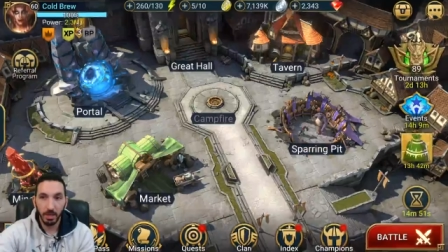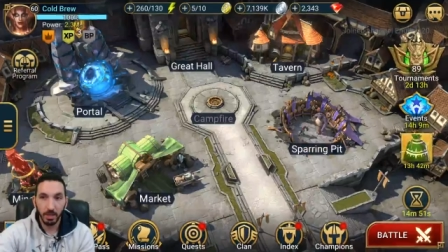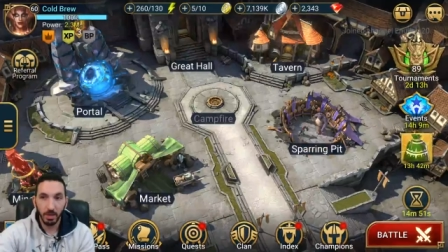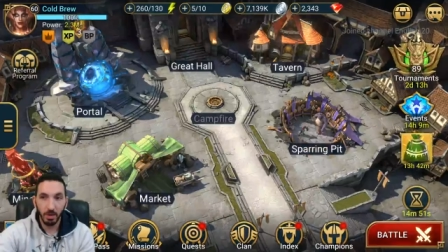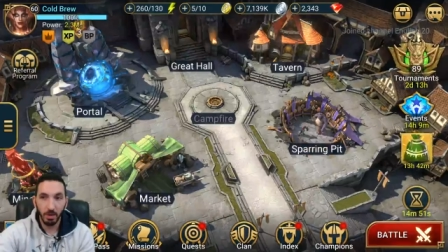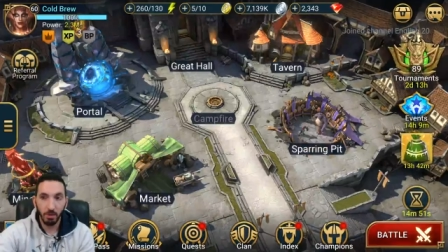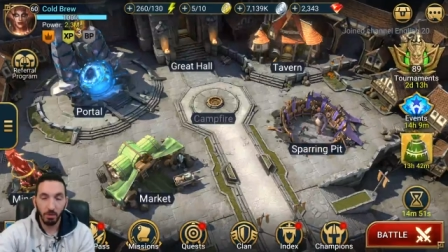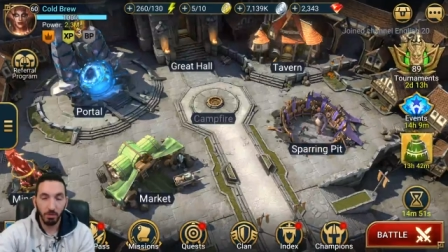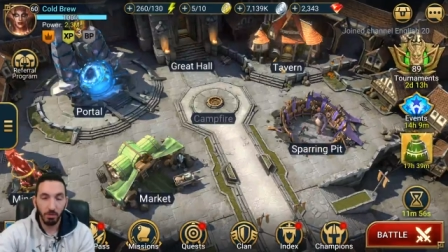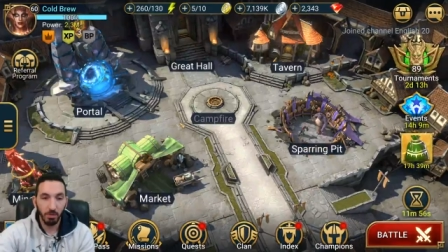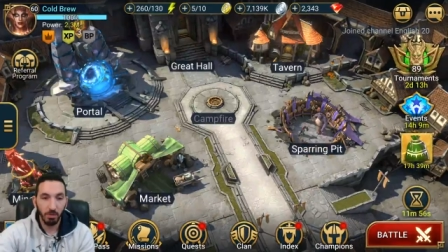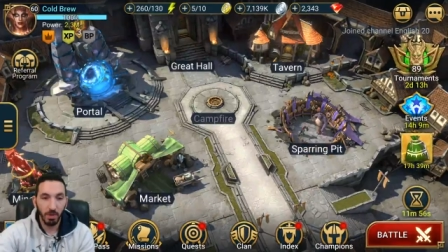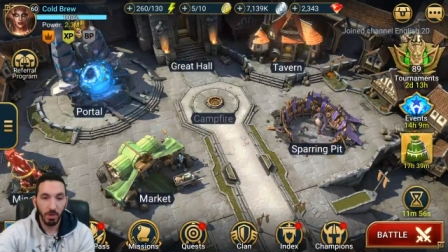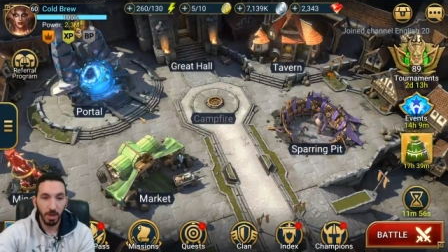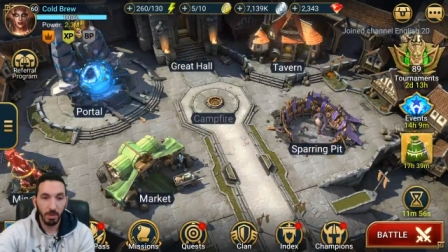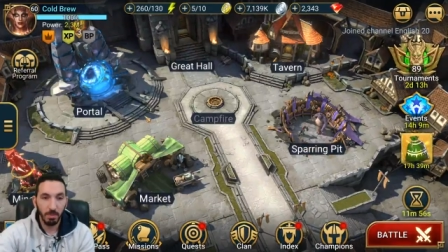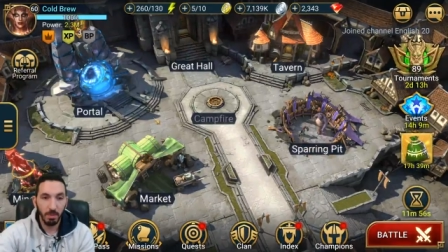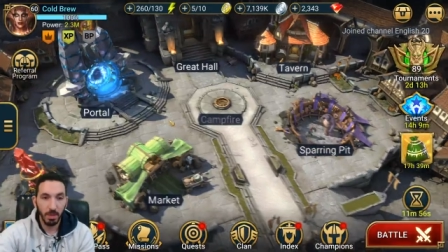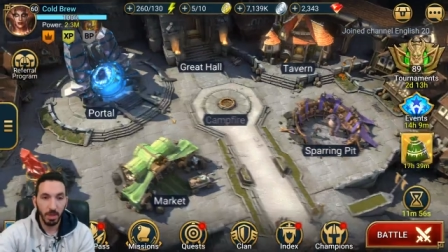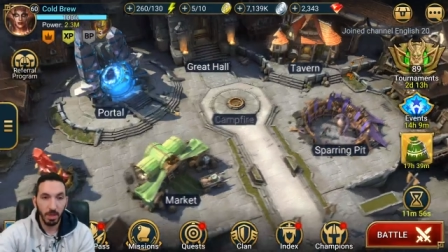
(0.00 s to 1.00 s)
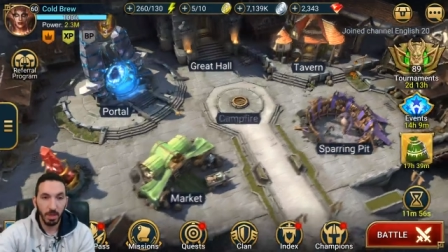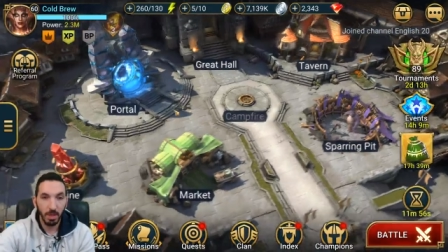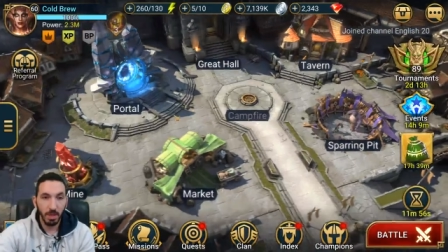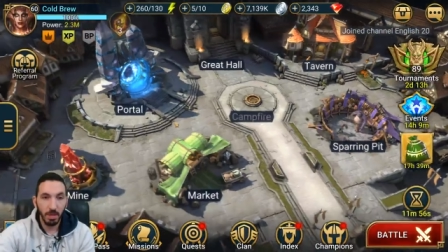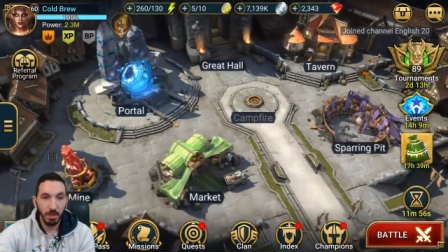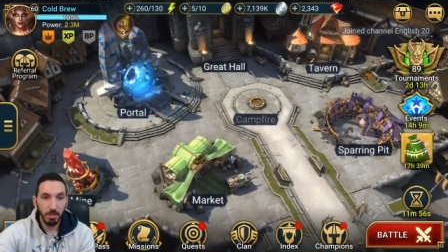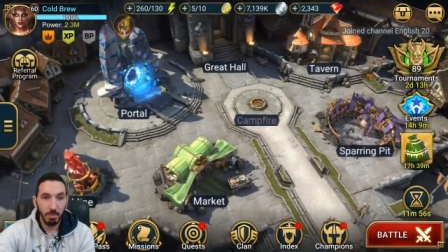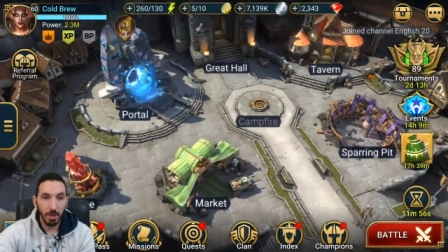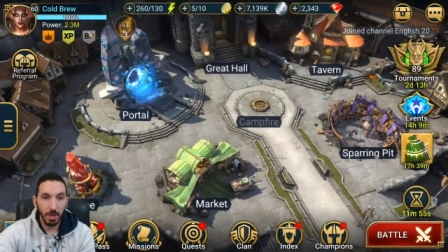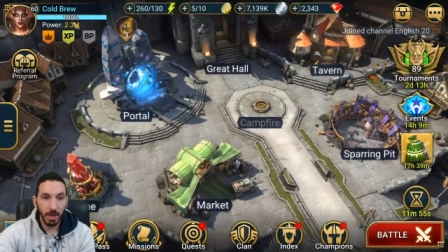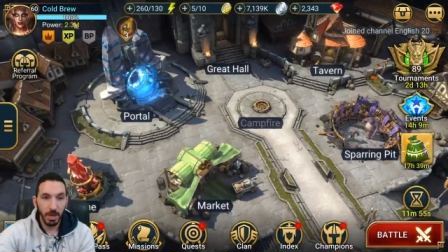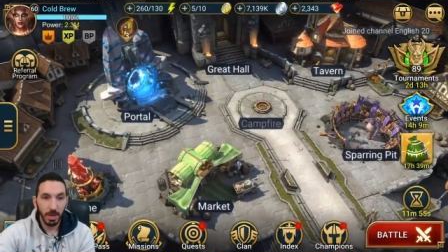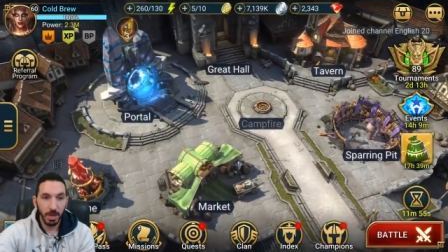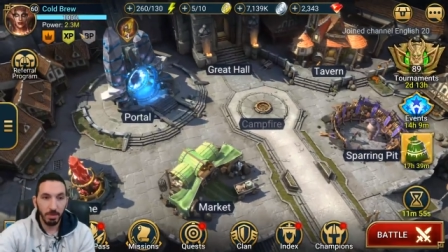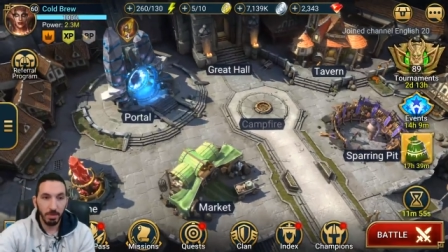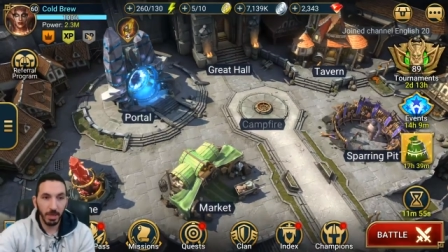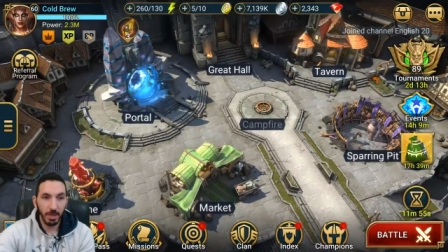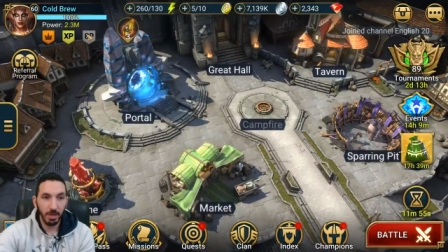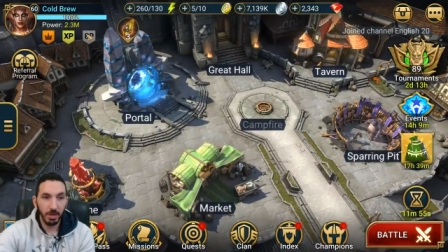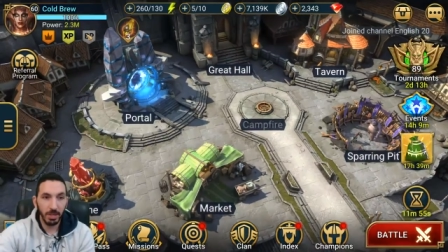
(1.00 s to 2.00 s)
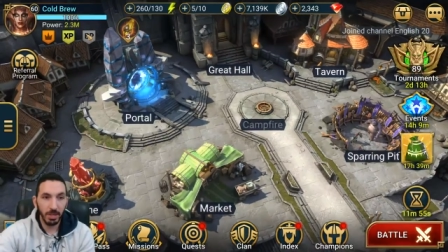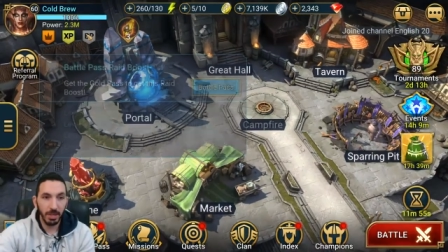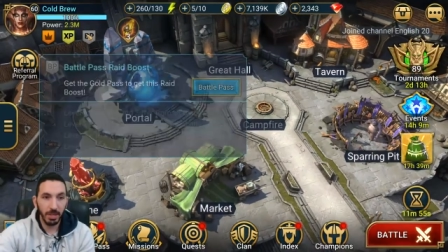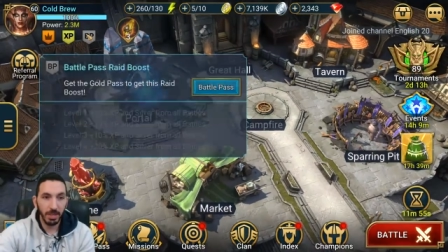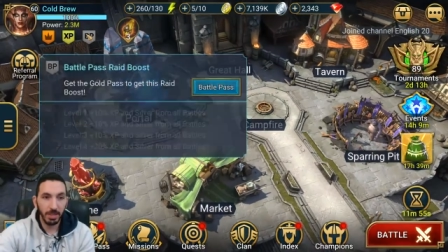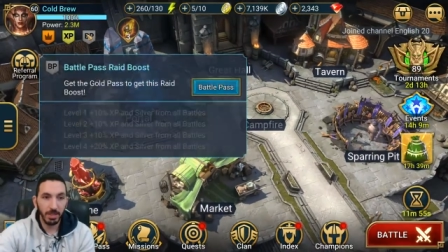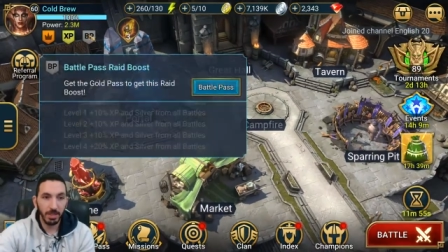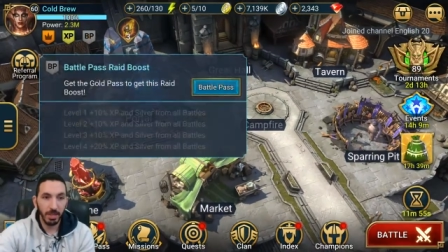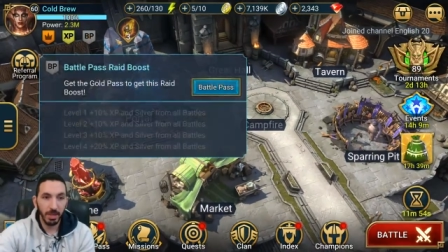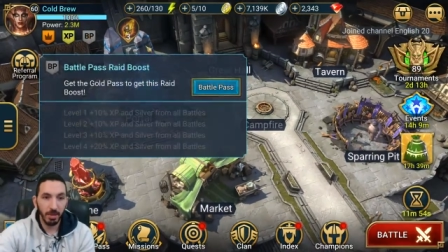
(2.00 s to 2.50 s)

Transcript: go through them. But look at this.